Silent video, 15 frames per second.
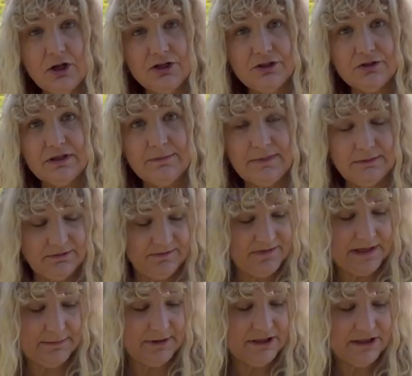also can be with
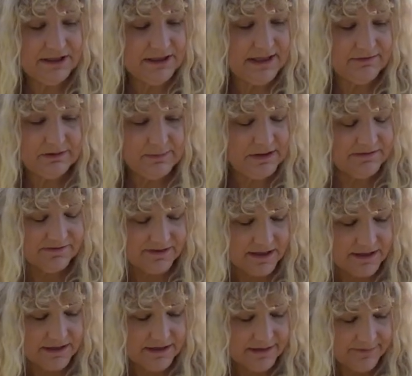family it doesn't have to be a
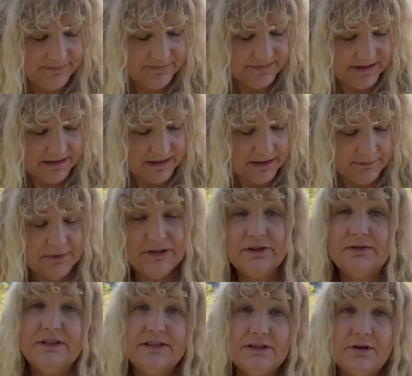friend but
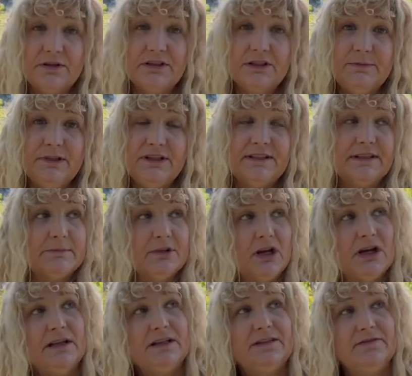there is going to be some
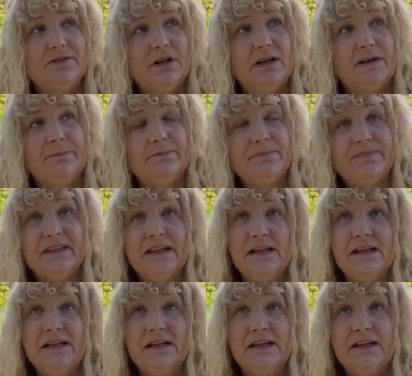kind of um,